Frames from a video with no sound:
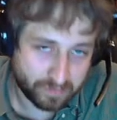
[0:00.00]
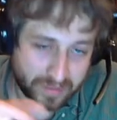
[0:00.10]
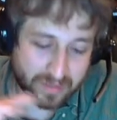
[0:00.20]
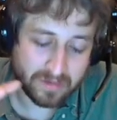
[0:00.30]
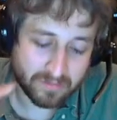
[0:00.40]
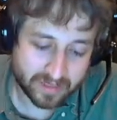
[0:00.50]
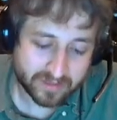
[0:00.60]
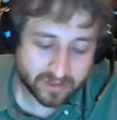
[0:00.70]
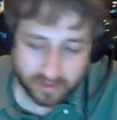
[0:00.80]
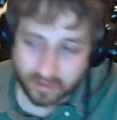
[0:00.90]
Be
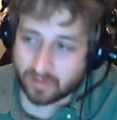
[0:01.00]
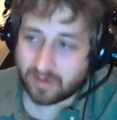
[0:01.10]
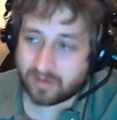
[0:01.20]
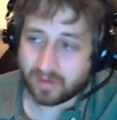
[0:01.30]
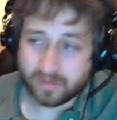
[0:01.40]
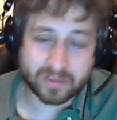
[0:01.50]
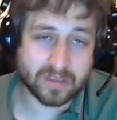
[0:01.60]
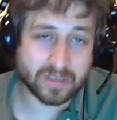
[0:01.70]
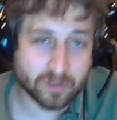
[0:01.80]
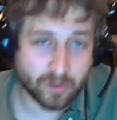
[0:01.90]
rest assured we are
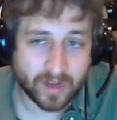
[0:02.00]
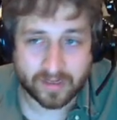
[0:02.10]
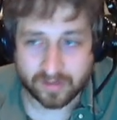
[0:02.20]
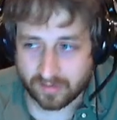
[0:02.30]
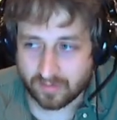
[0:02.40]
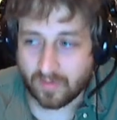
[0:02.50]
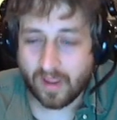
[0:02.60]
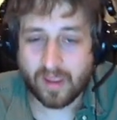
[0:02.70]
diligently trying to